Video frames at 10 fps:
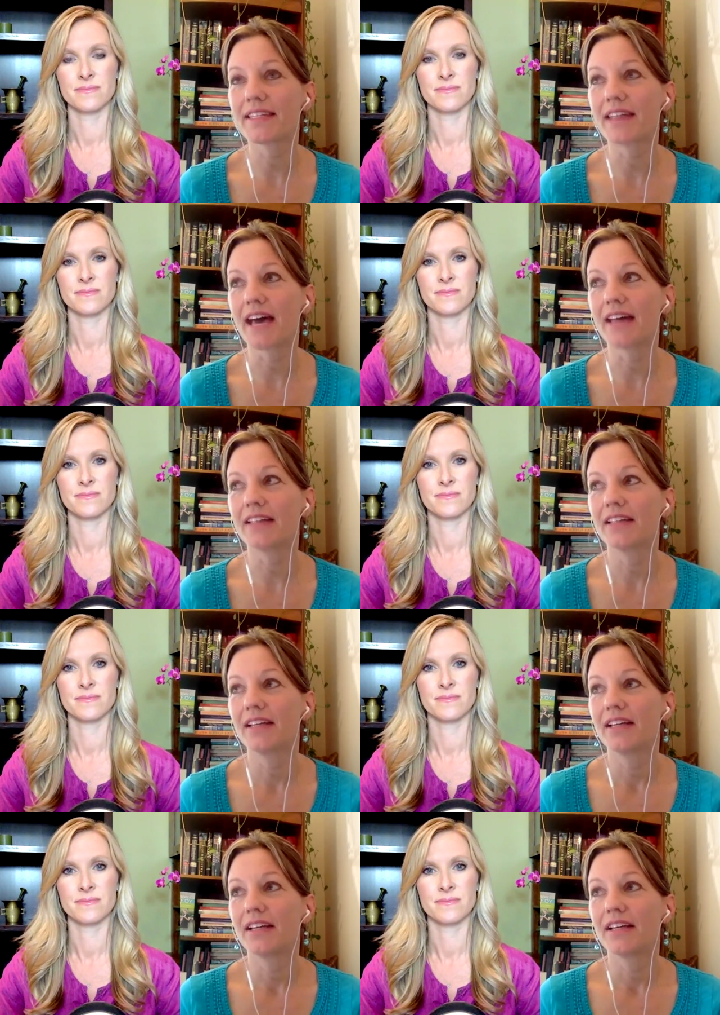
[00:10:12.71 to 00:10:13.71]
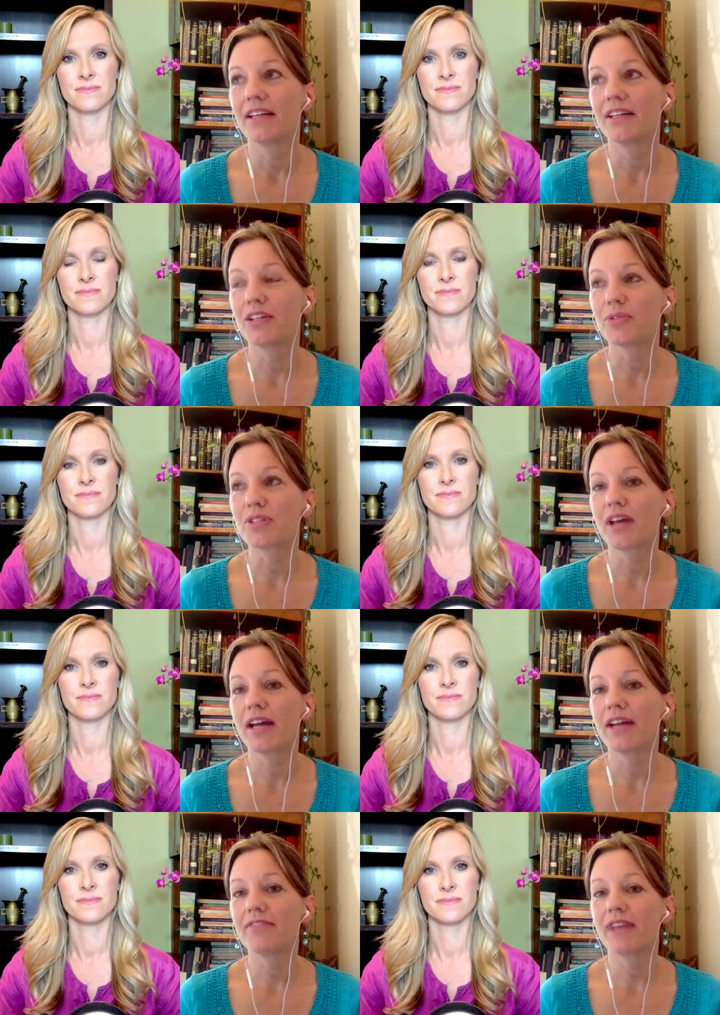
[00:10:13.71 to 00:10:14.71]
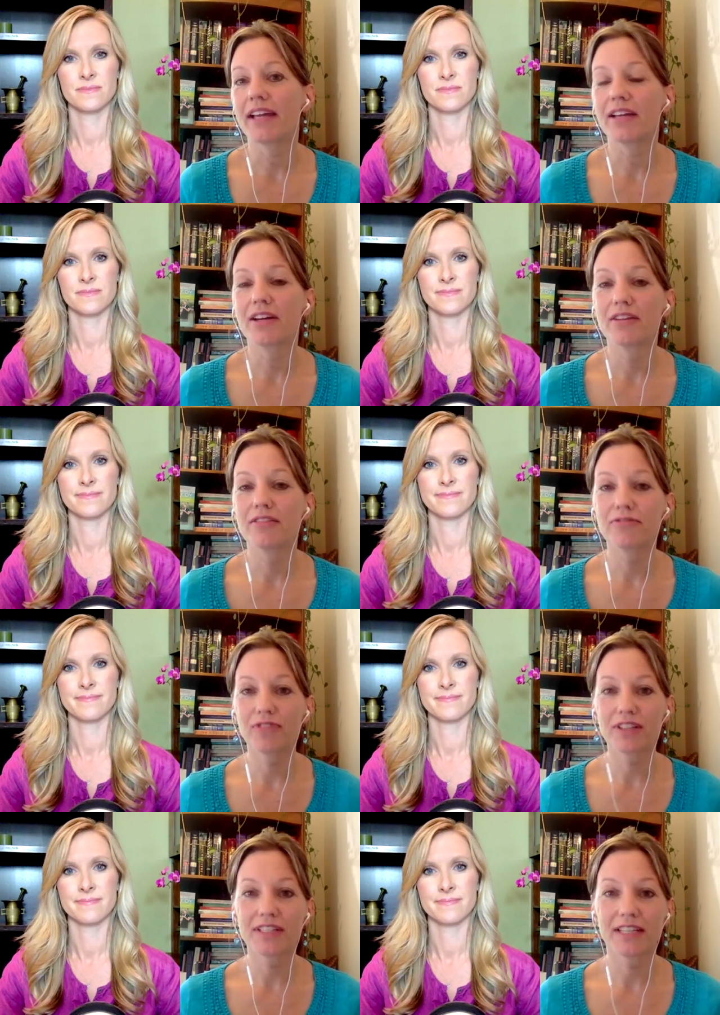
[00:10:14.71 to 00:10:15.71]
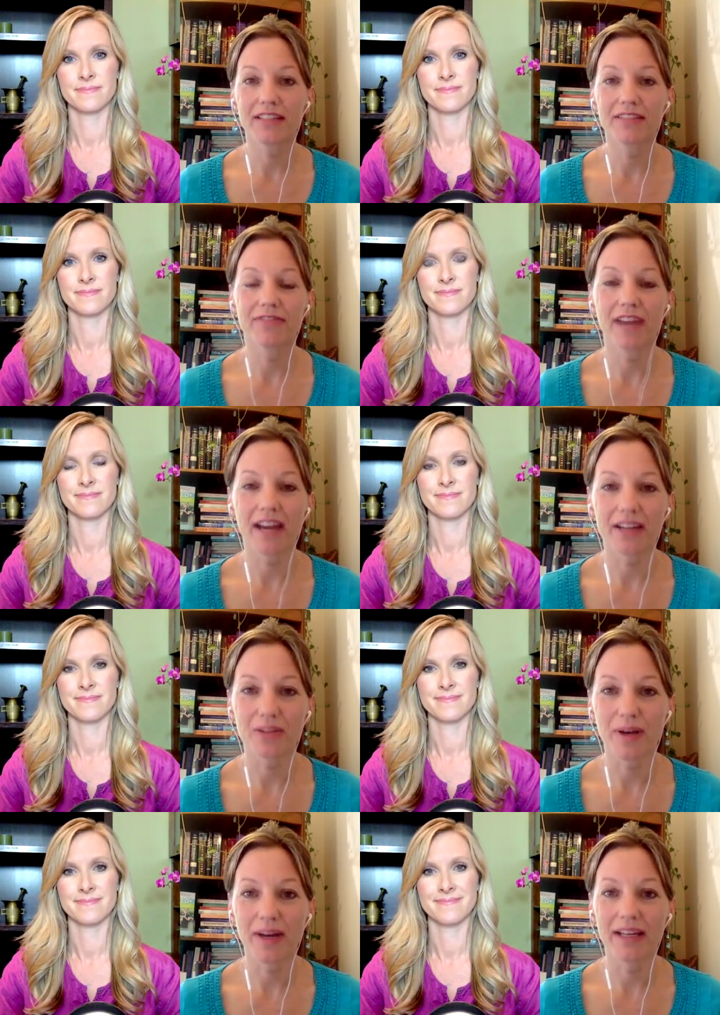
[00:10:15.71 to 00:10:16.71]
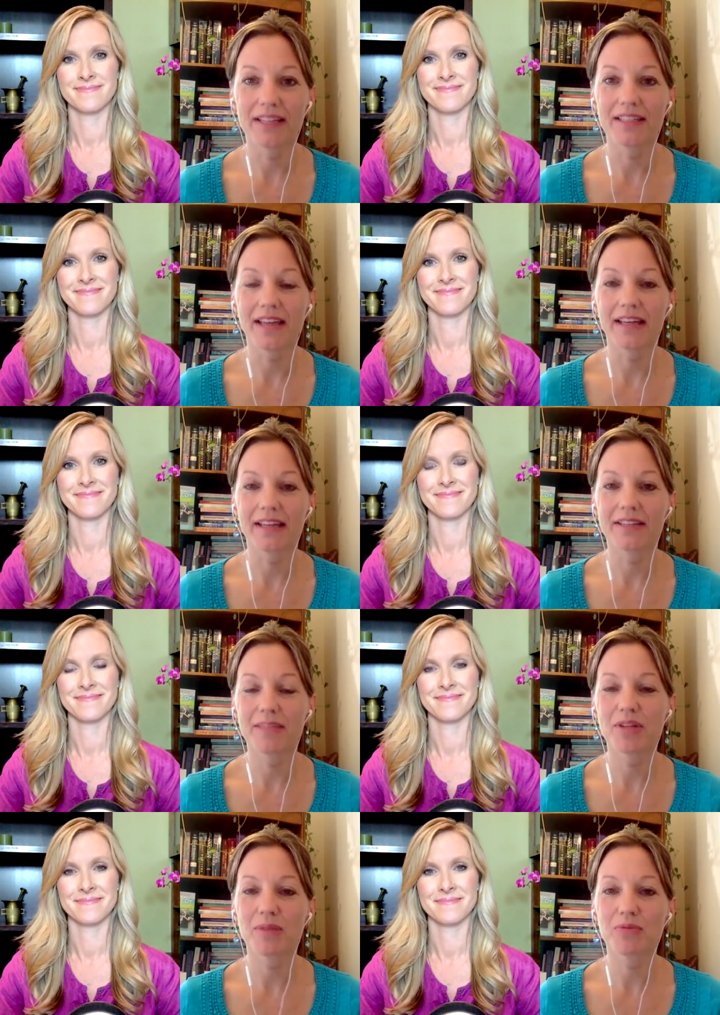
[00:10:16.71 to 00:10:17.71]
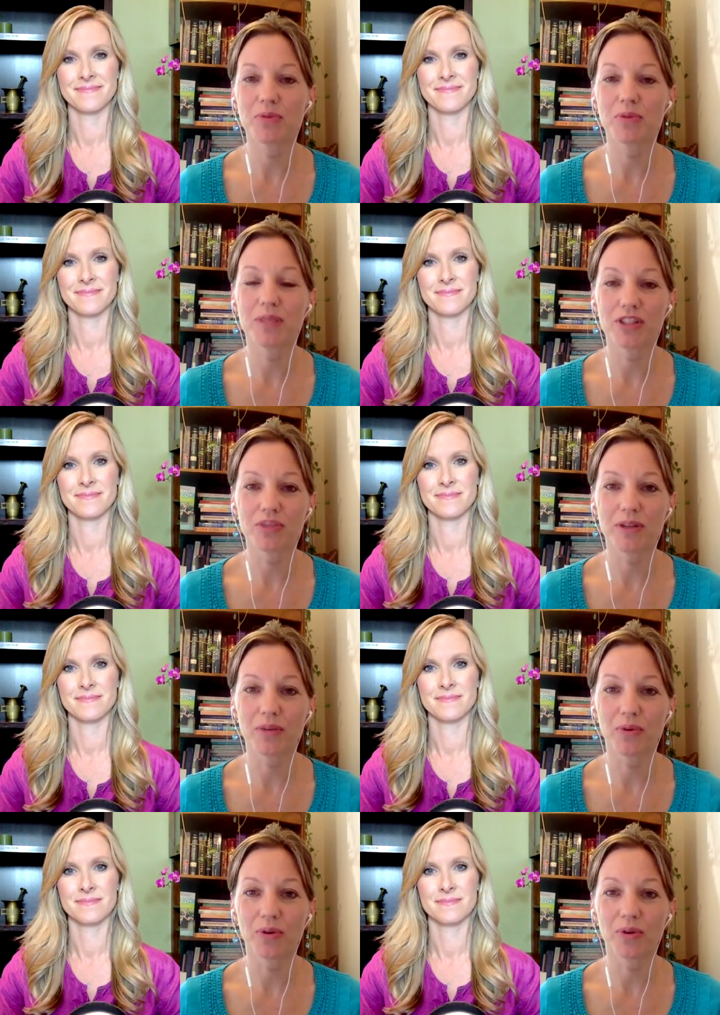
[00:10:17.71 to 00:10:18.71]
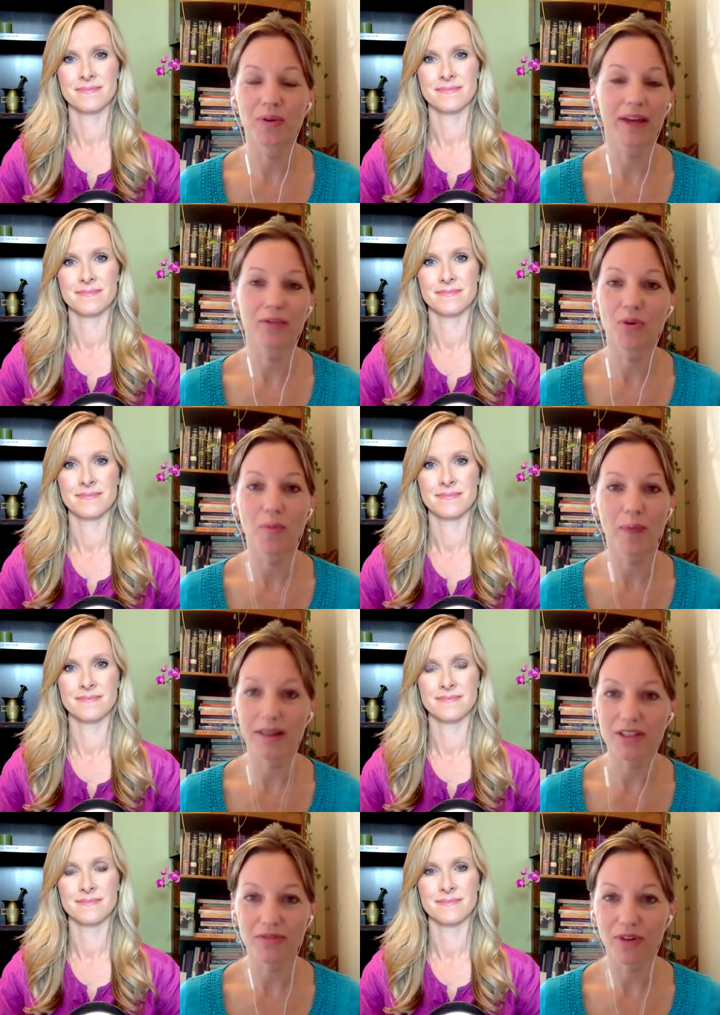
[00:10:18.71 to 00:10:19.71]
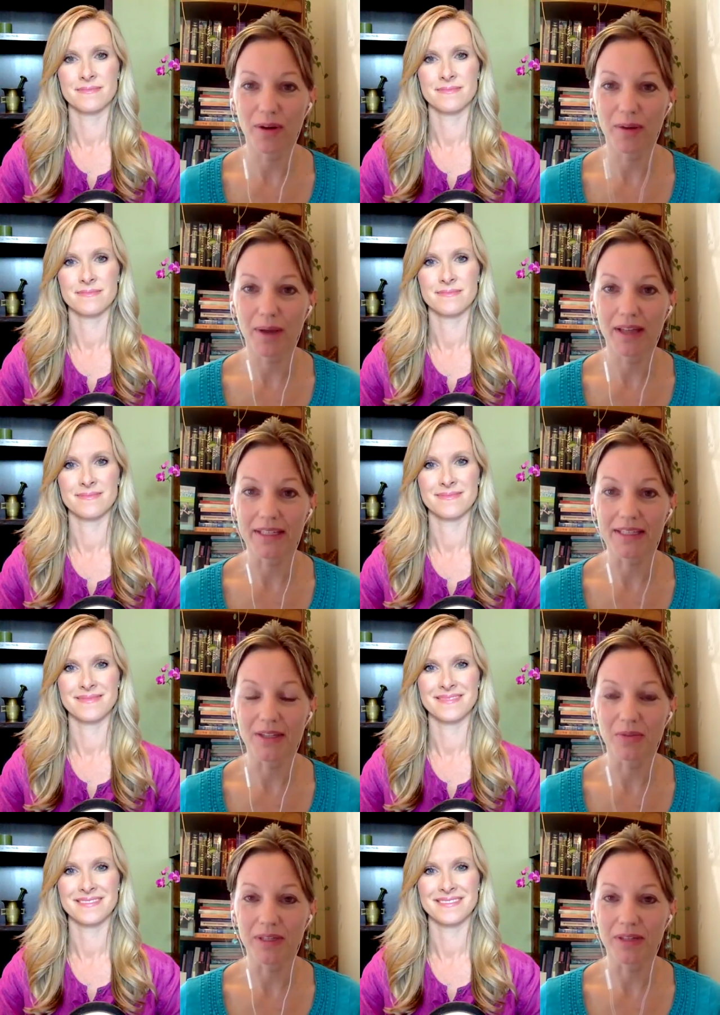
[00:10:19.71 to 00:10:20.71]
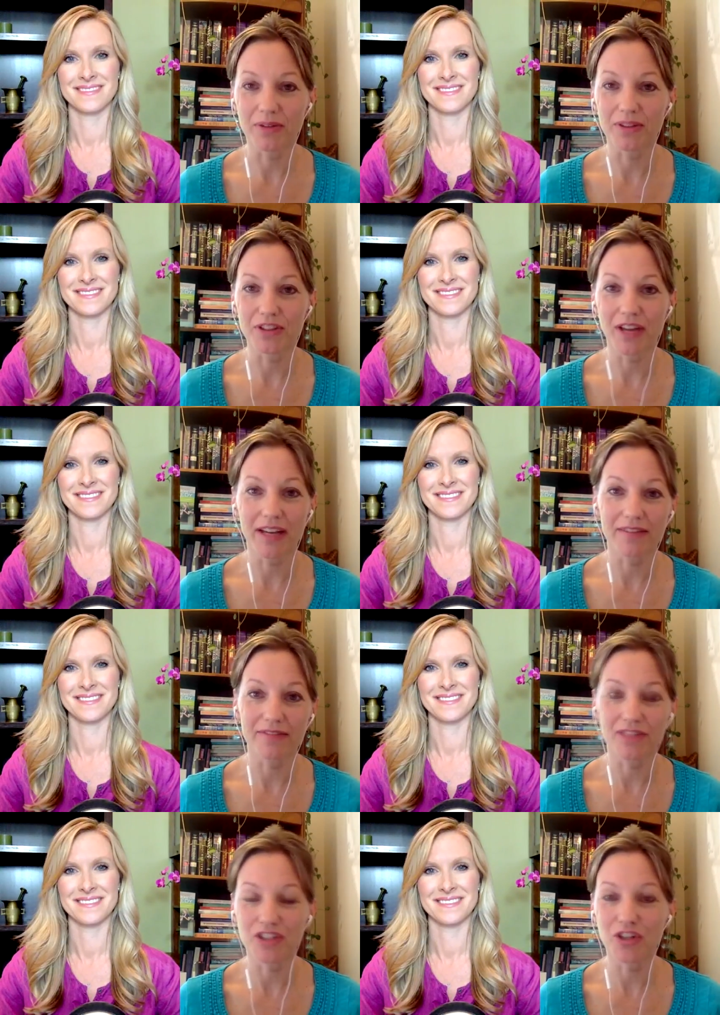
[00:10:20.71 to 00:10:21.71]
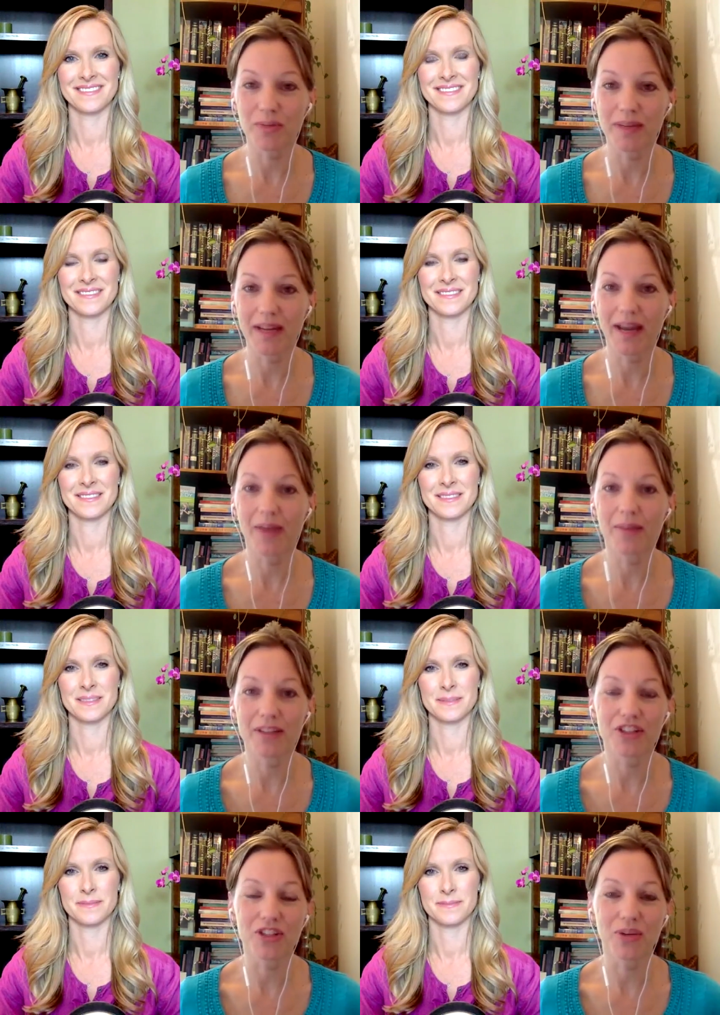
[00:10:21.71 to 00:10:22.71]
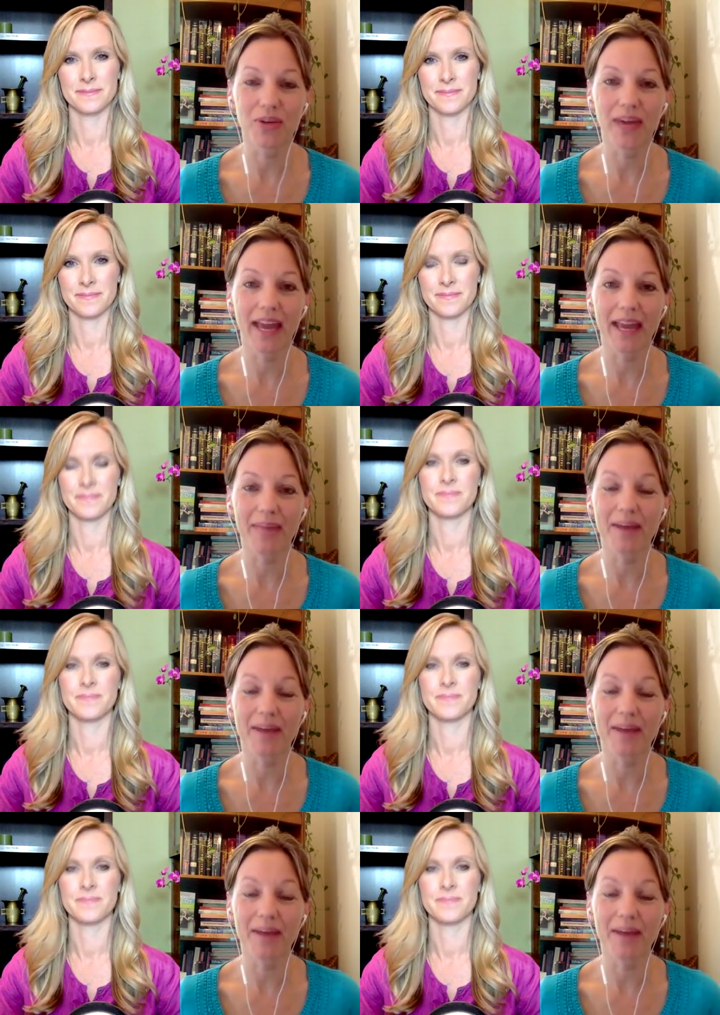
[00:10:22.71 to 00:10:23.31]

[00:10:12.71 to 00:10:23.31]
Speaker 1: is that, you know, it's kind of like confronting the facts, right? It's like sometimes we wish we were like robots for our bodies and we could kind of determine how much is okay.